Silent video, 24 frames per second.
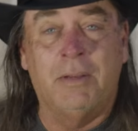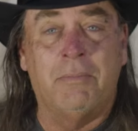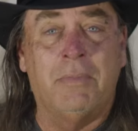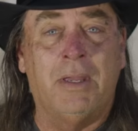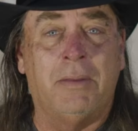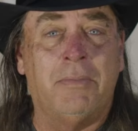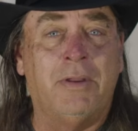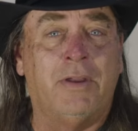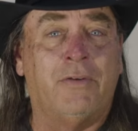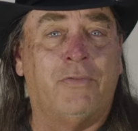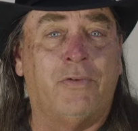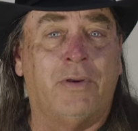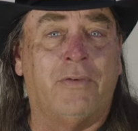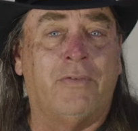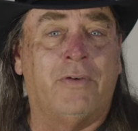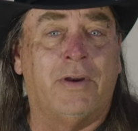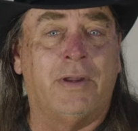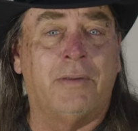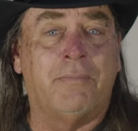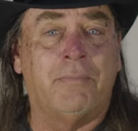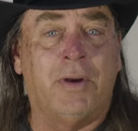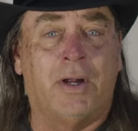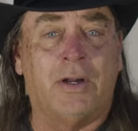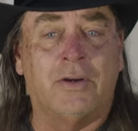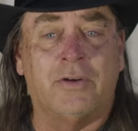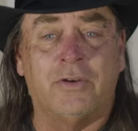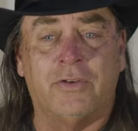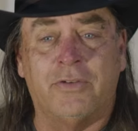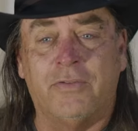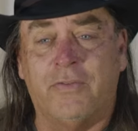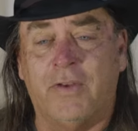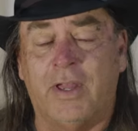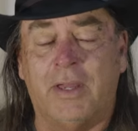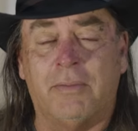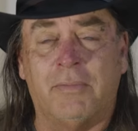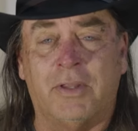Maybe if we find
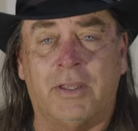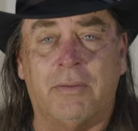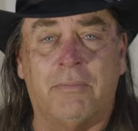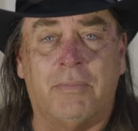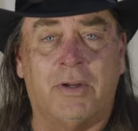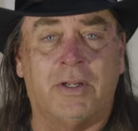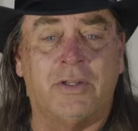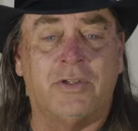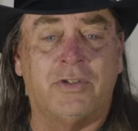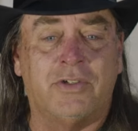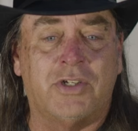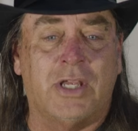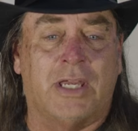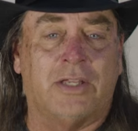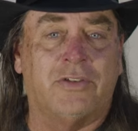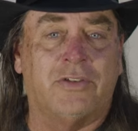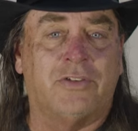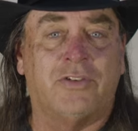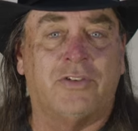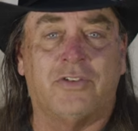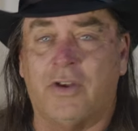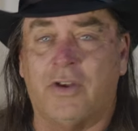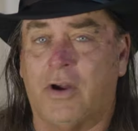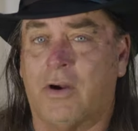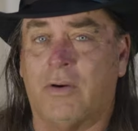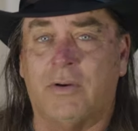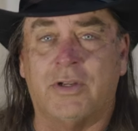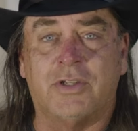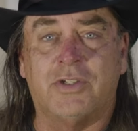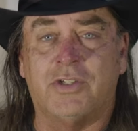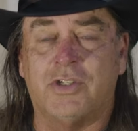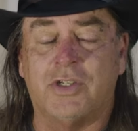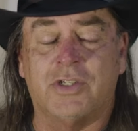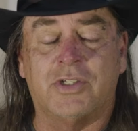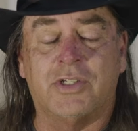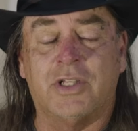Paco's family, but chances are
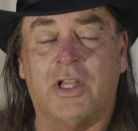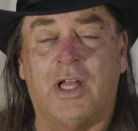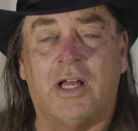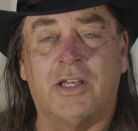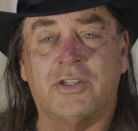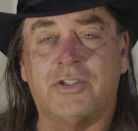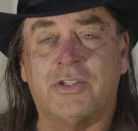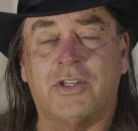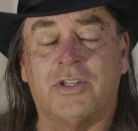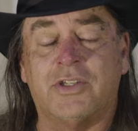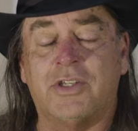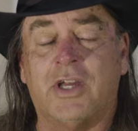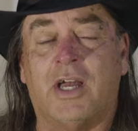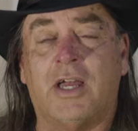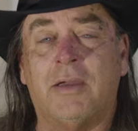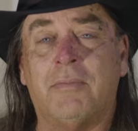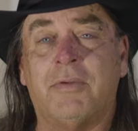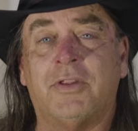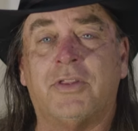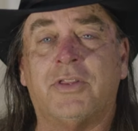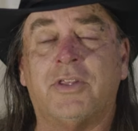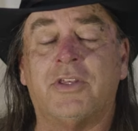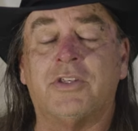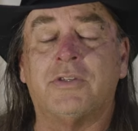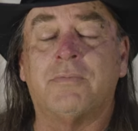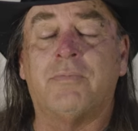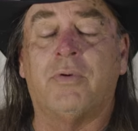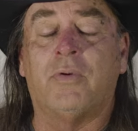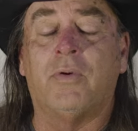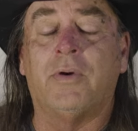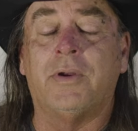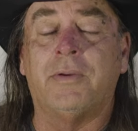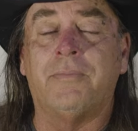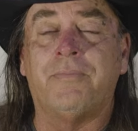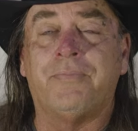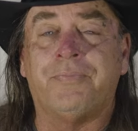it's just lost to time at this
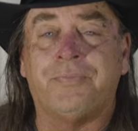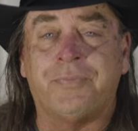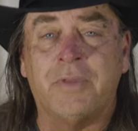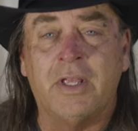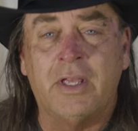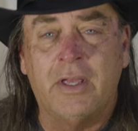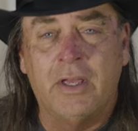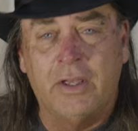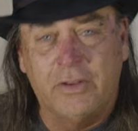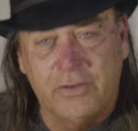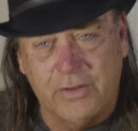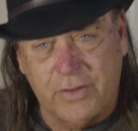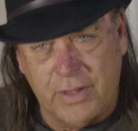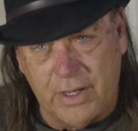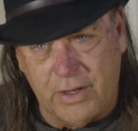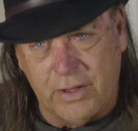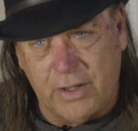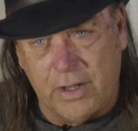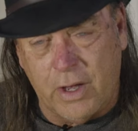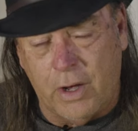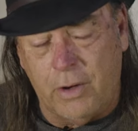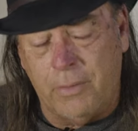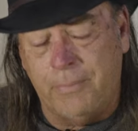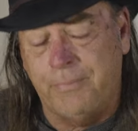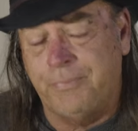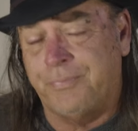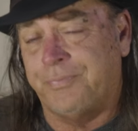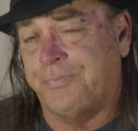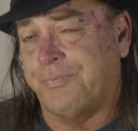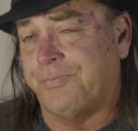point. So there you go.